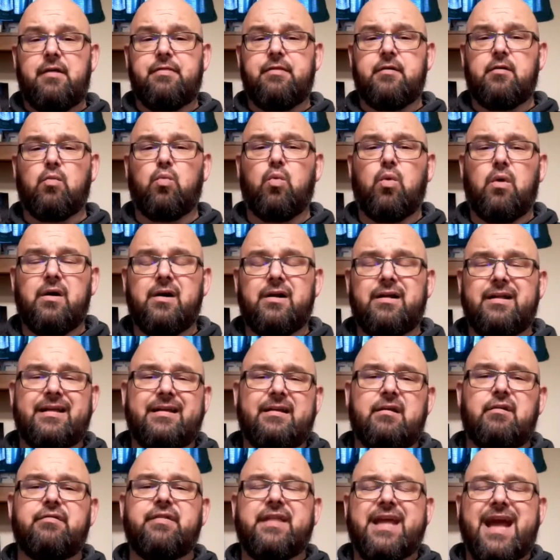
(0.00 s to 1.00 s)
There were
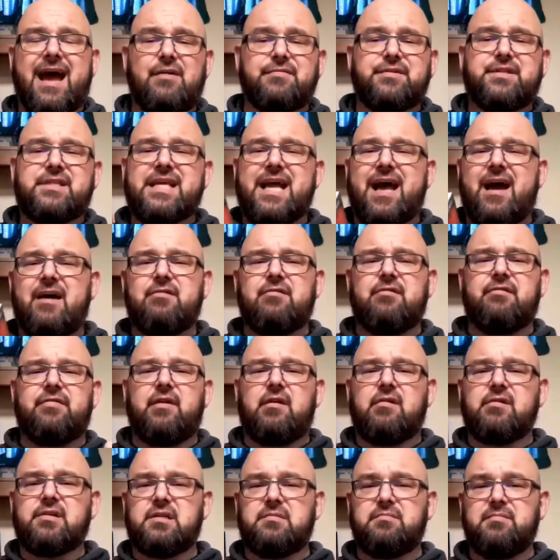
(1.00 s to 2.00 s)
The Outsider.
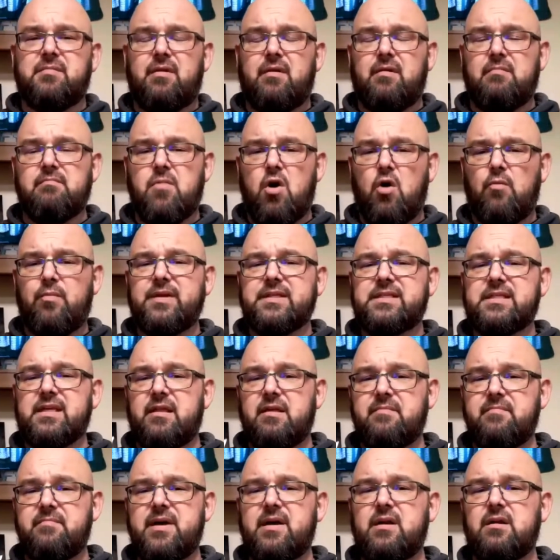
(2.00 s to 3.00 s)
There are some moments in
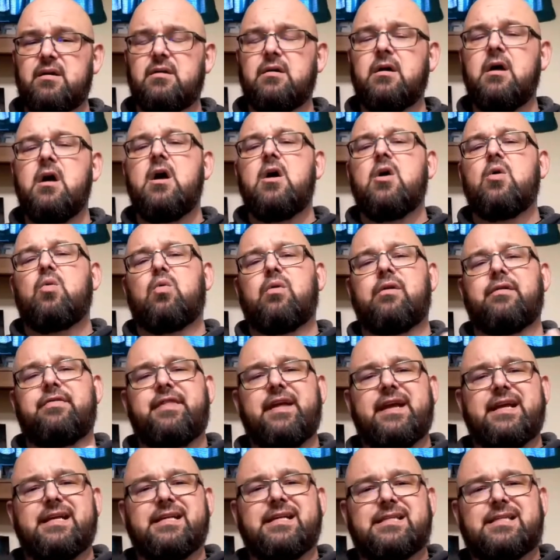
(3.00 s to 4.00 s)
the middle where
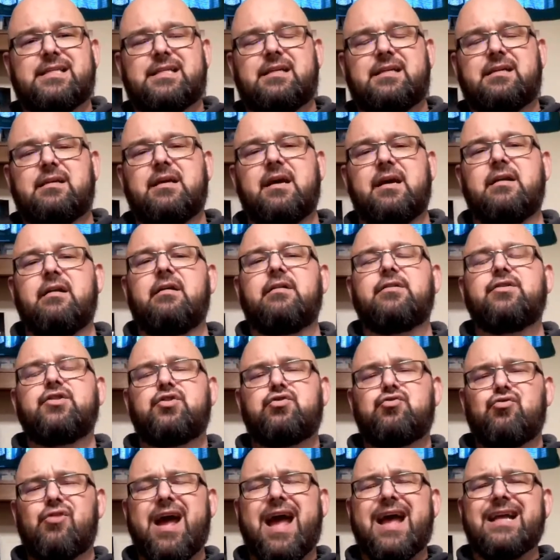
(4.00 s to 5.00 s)
things kind of
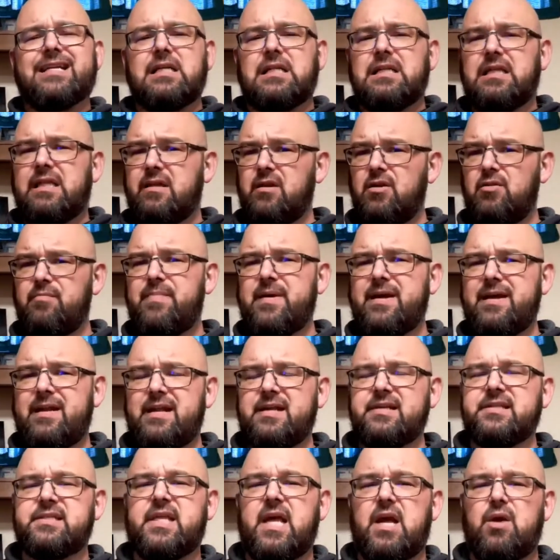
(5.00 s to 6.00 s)
dragged a little
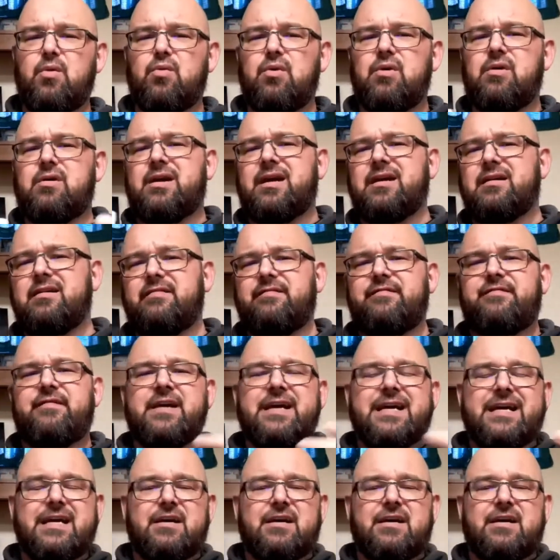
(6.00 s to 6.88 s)
bit as they were kind of